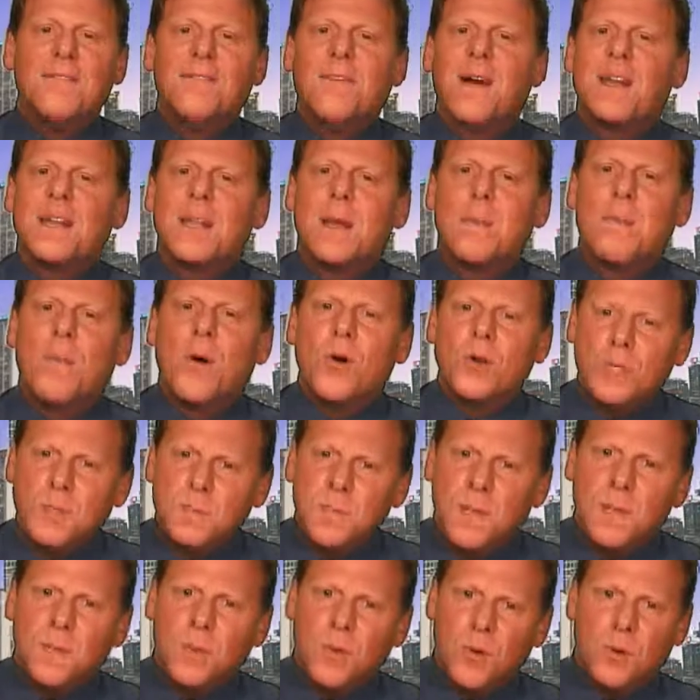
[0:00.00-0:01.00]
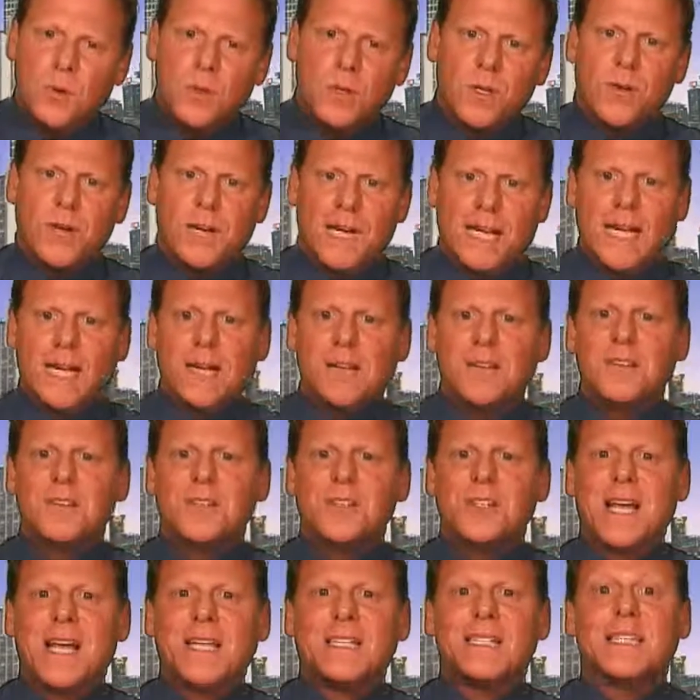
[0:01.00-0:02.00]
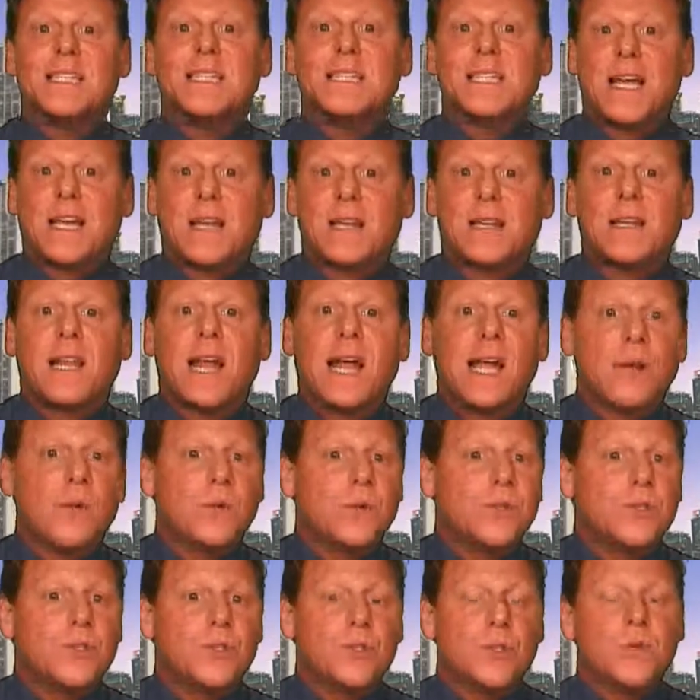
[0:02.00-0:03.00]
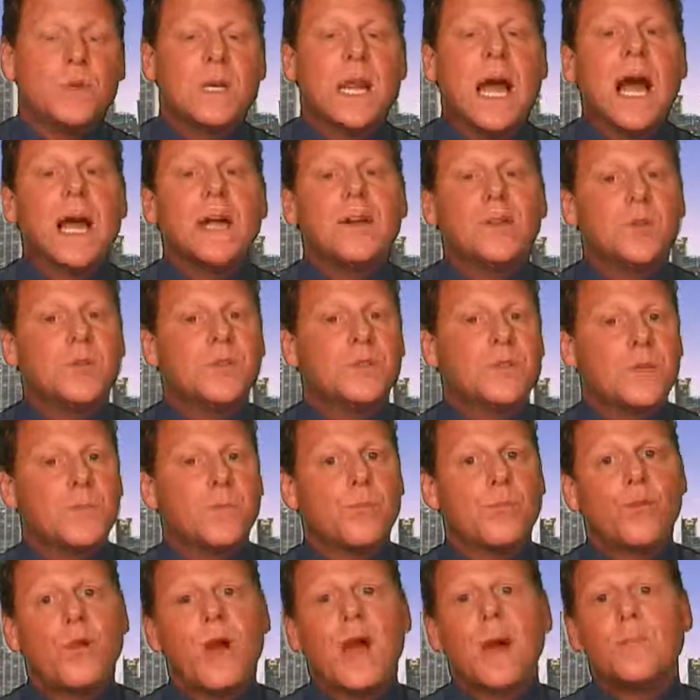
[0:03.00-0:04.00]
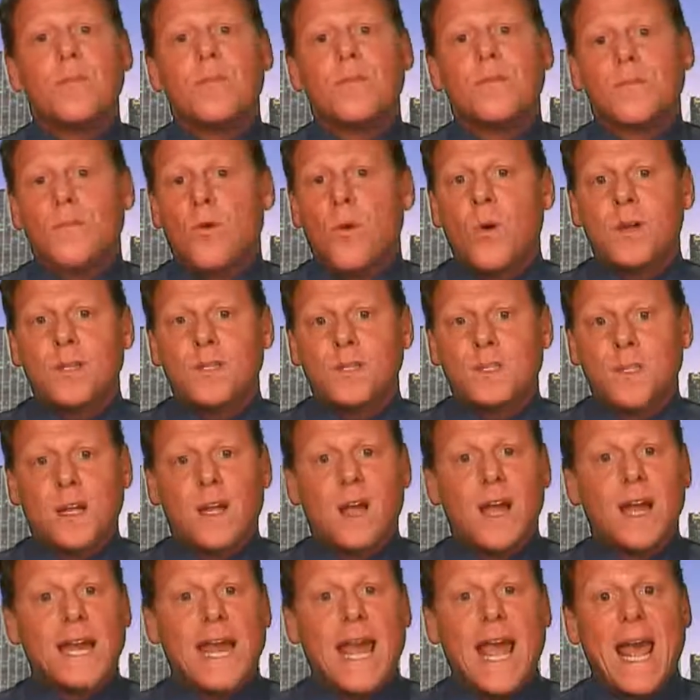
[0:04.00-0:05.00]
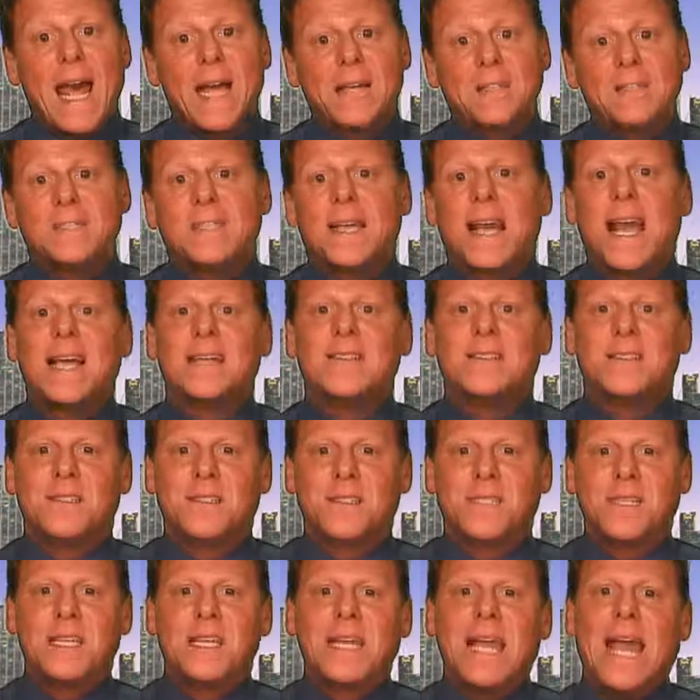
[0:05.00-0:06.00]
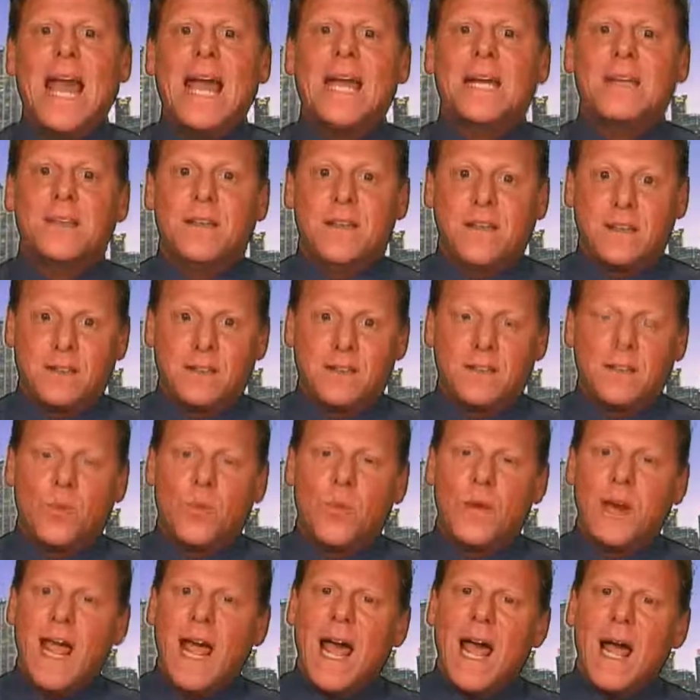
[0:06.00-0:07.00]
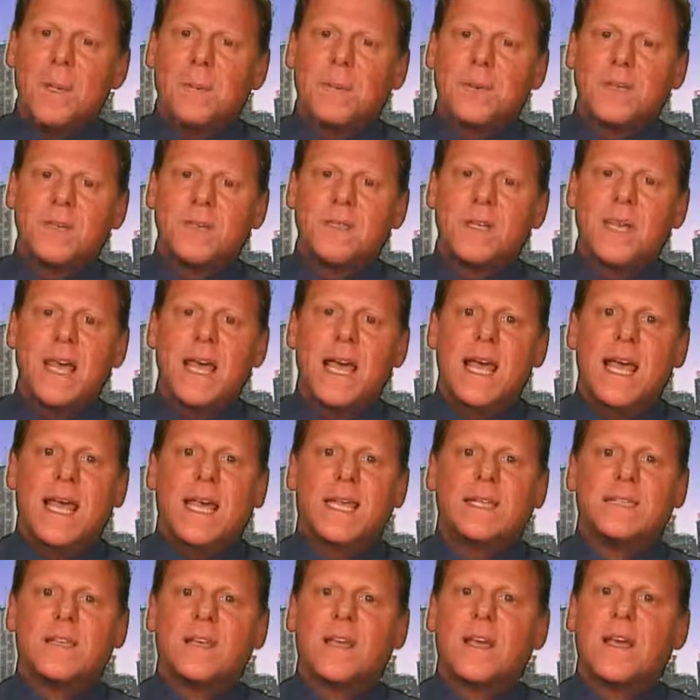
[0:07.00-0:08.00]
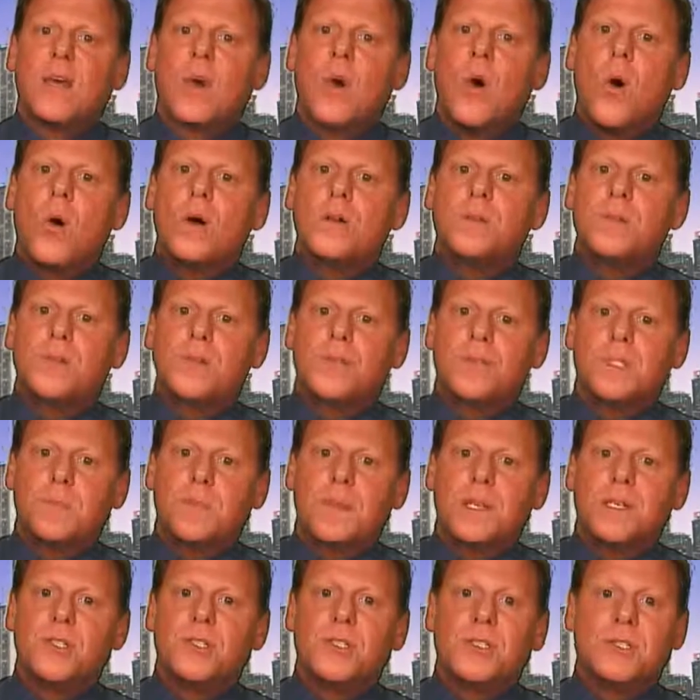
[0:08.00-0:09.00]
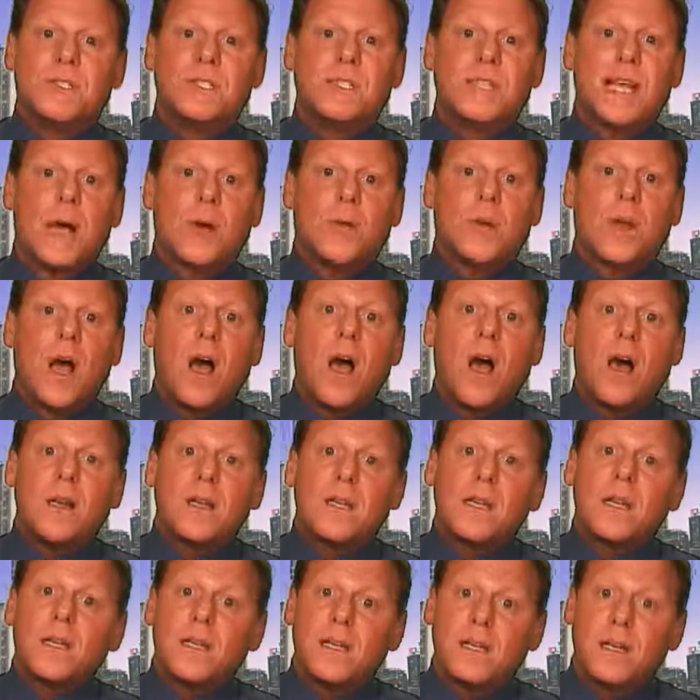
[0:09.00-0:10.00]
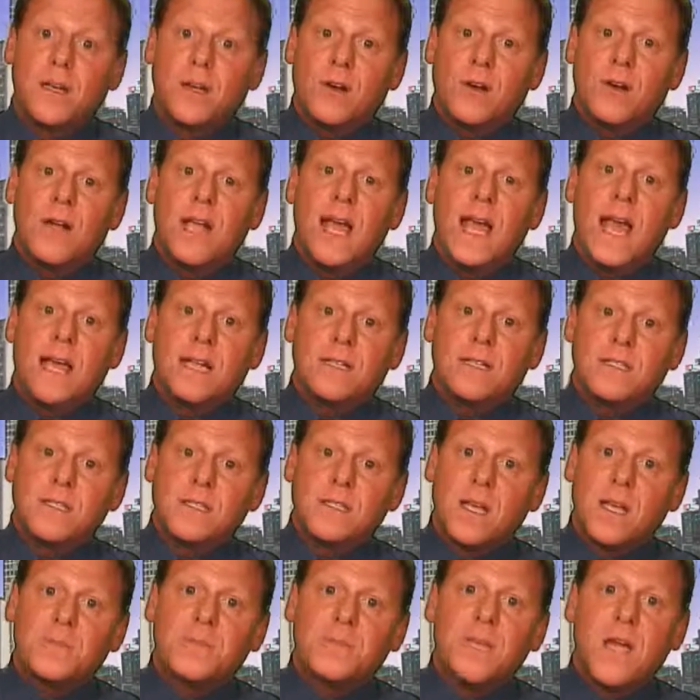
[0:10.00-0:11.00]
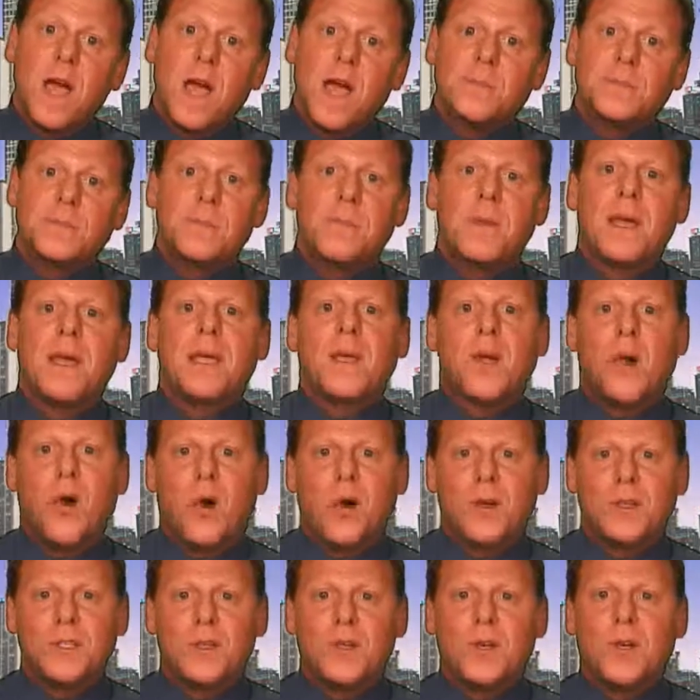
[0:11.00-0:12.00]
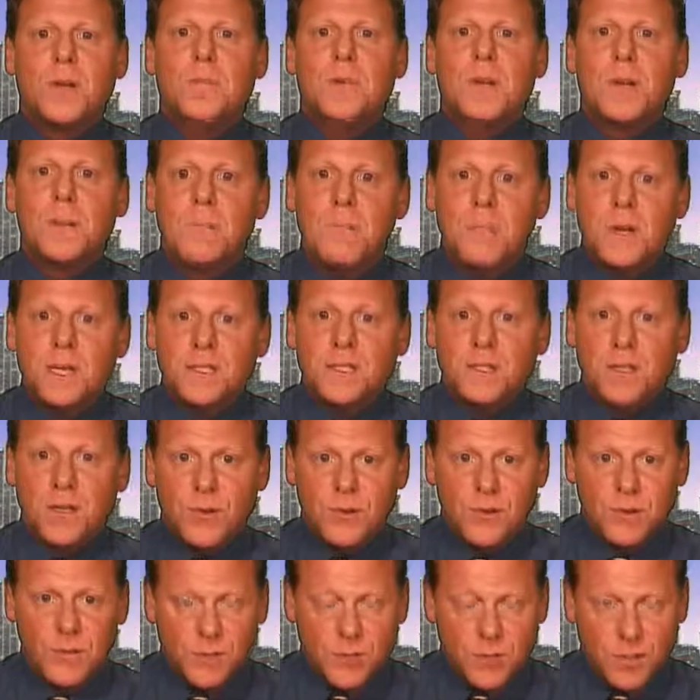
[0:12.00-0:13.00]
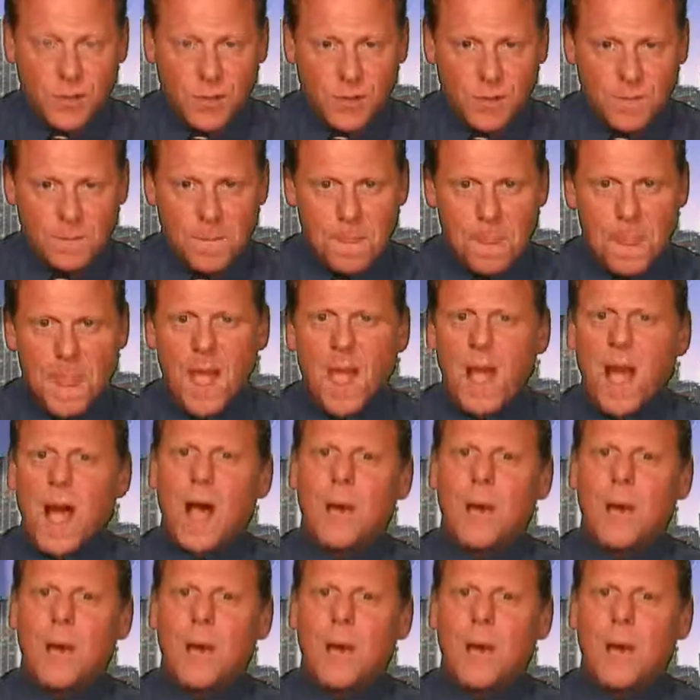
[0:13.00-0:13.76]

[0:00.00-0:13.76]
I find that most people who learn English as a second language do not use the proper voicing on S and Z endings. And what happens is it can cause your speech to sound unclear and sometimes may cause you to be misunderstood.